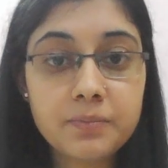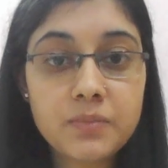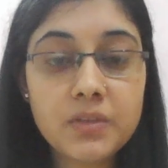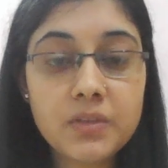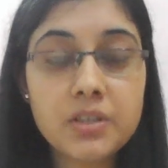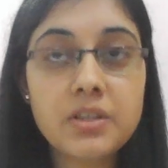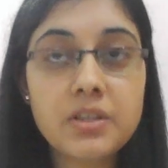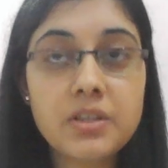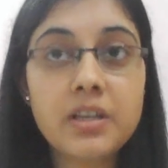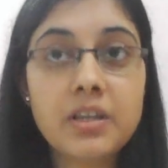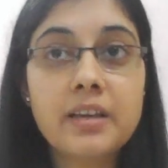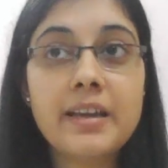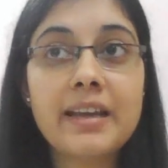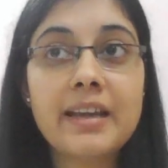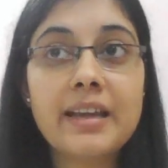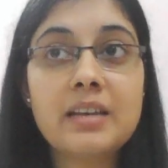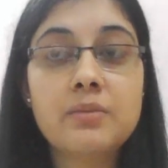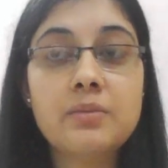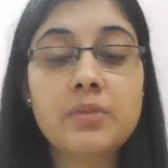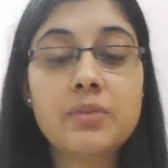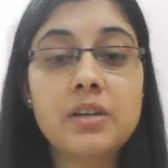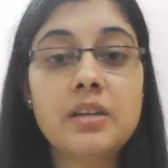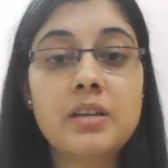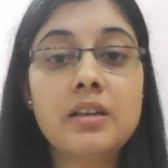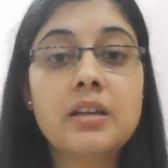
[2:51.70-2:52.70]
There can
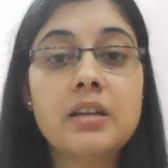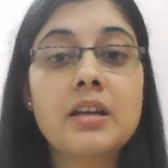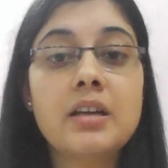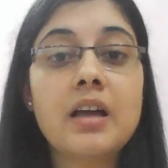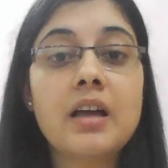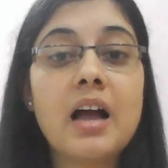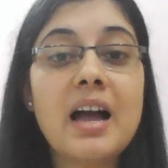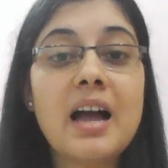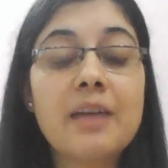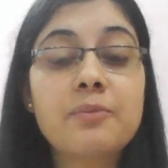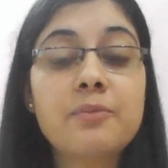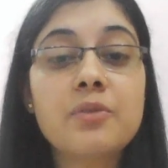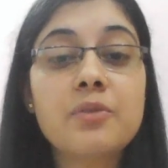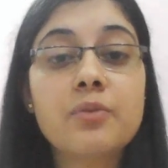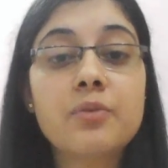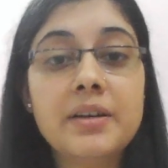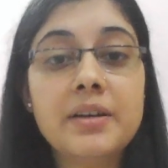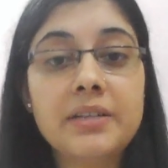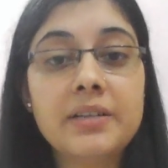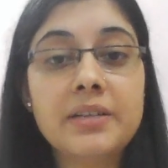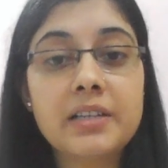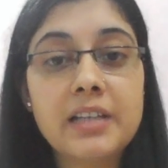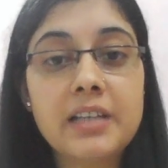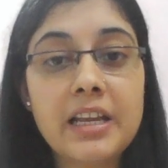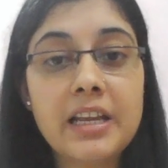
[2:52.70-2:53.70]
be
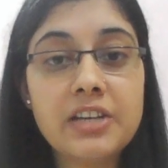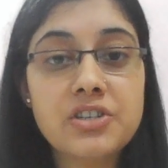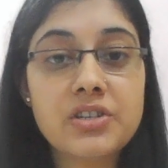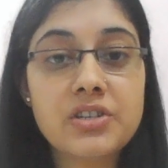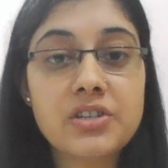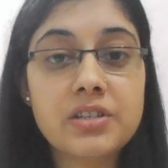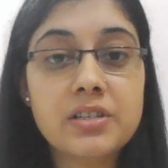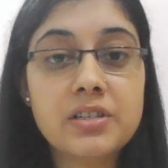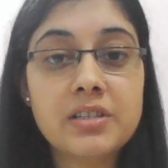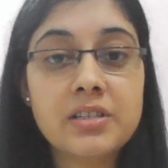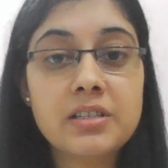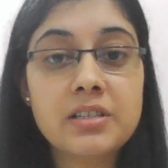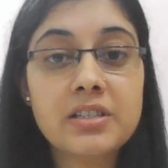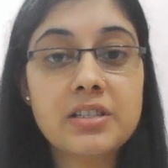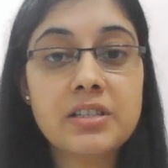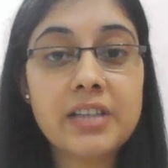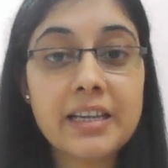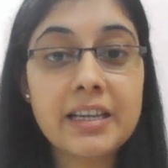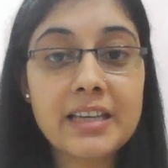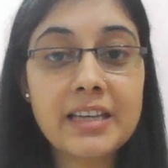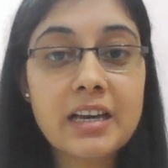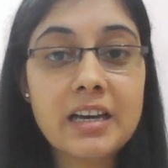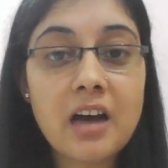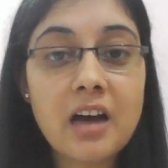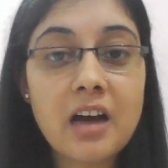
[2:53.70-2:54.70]
hyperventilation,
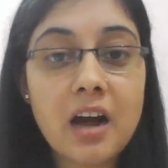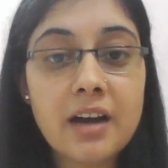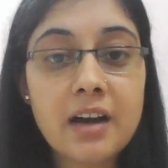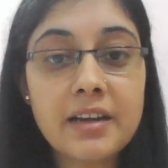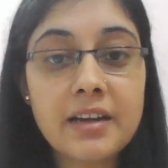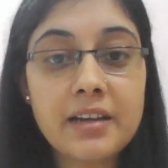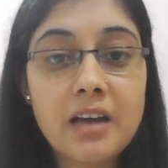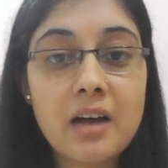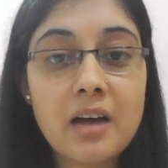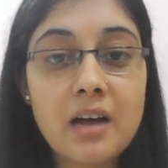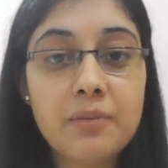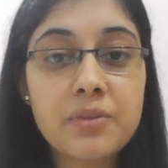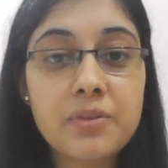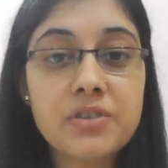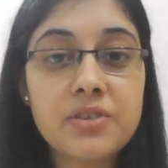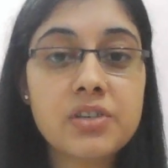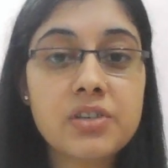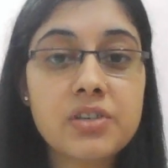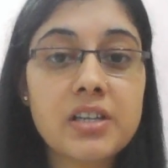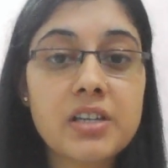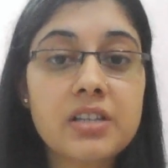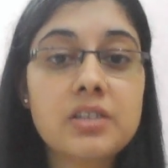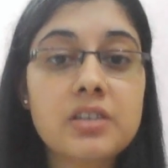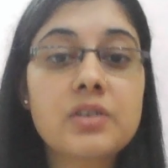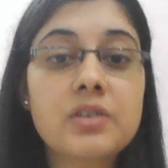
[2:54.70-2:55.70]
tachycardia, means
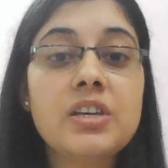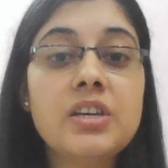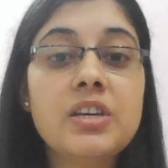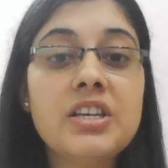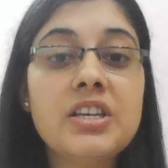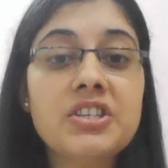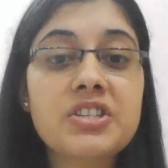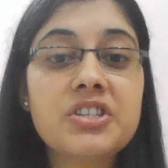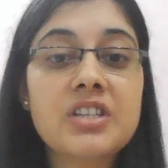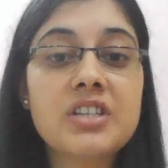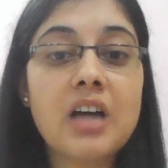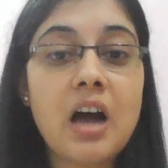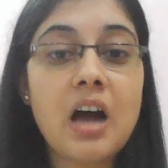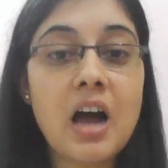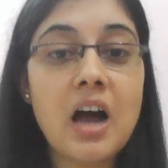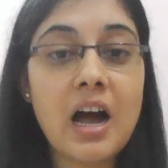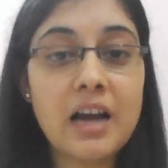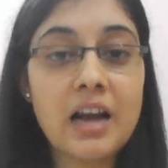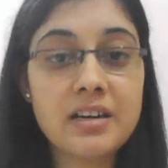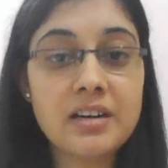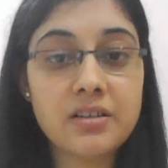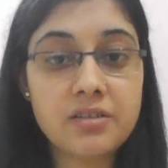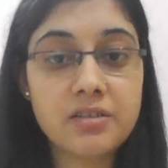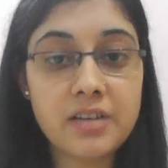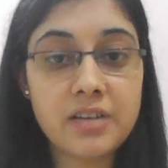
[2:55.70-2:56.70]
increased
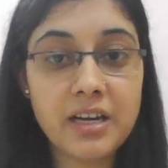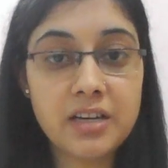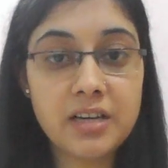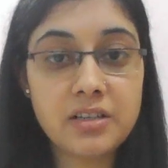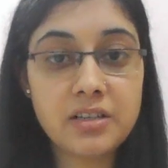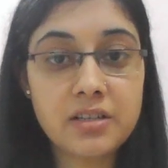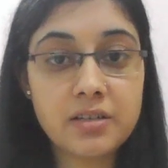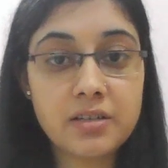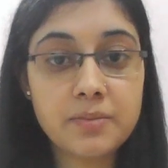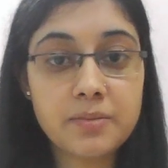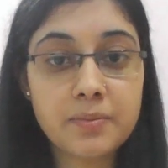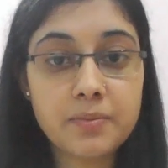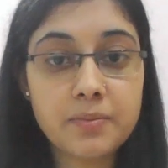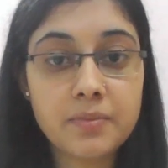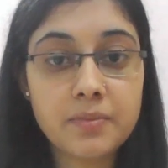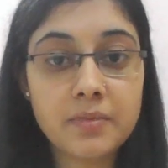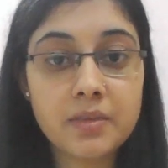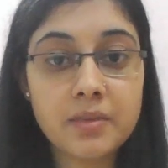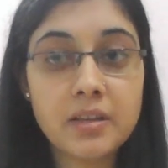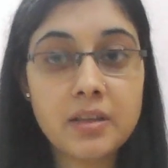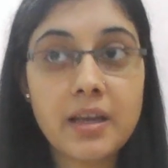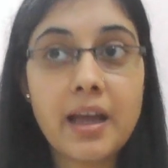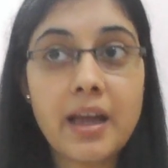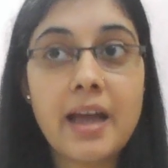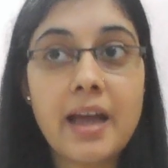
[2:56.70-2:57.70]
heart rate,
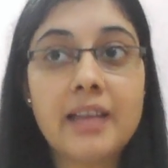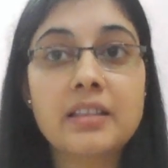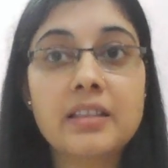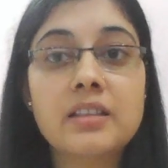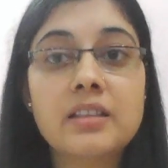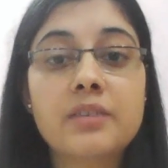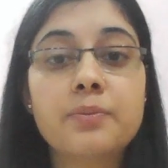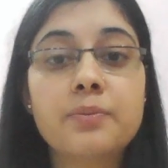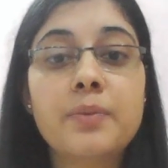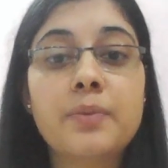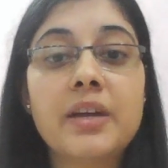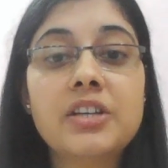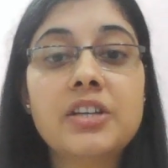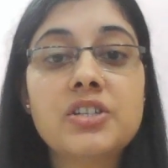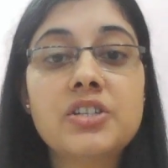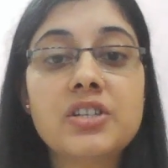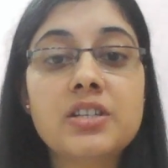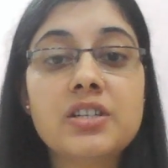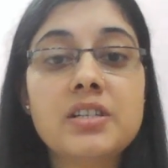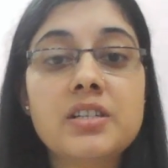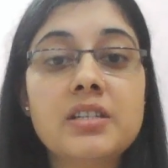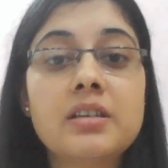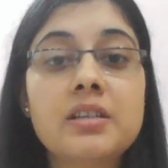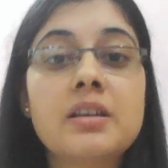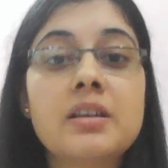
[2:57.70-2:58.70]
and the
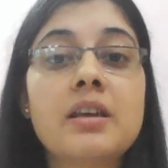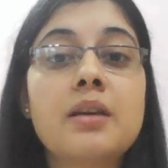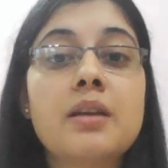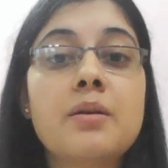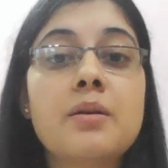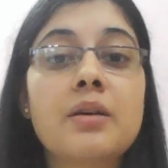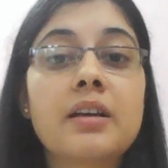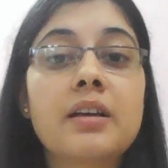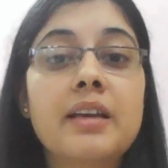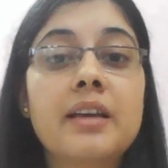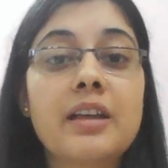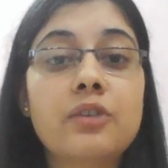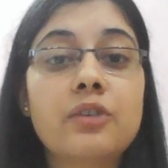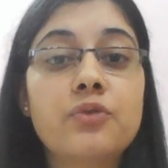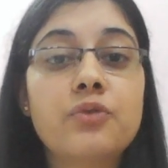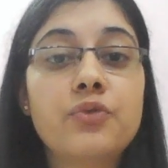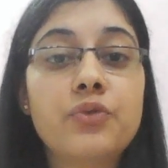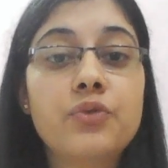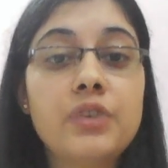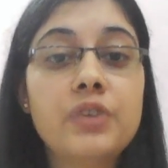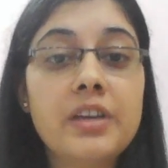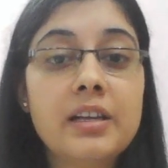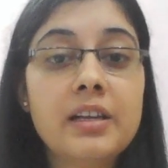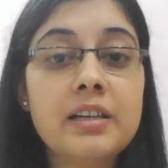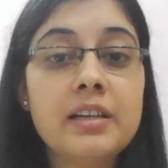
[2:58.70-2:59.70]
patient can
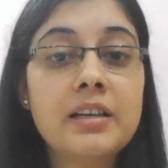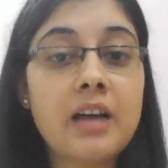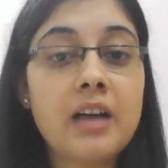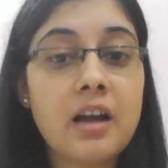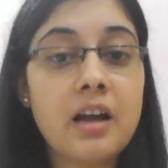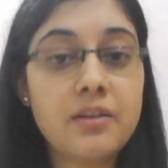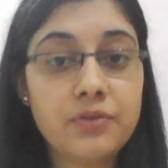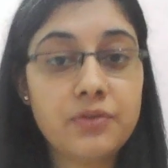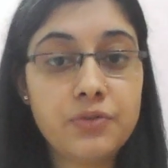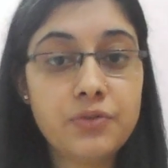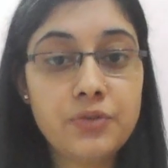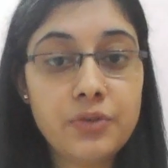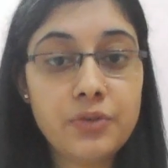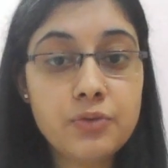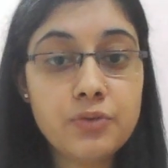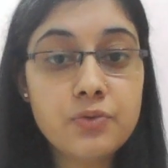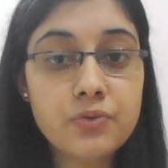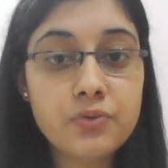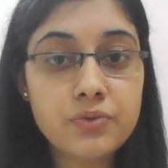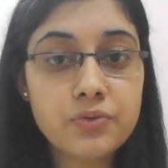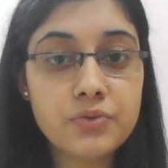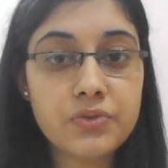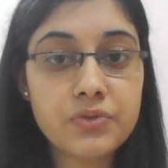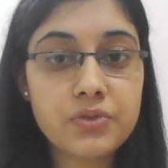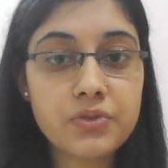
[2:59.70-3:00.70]
feel
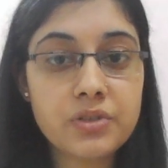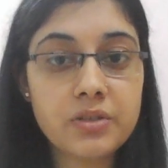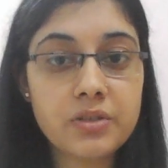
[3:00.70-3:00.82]
confused,